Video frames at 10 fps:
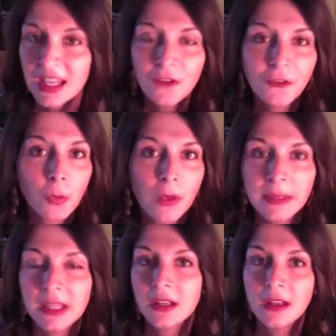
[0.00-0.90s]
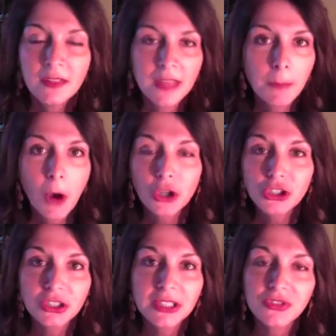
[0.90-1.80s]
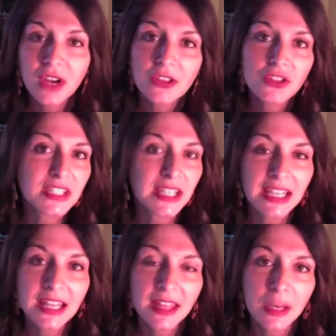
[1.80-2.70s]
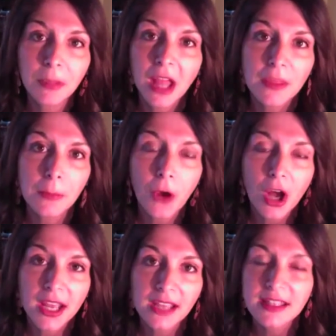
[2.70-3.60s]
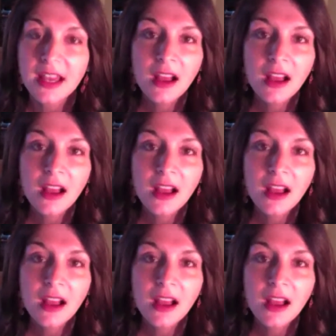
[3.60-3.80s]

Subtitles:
For women, they partially dry their skin and then apply the product.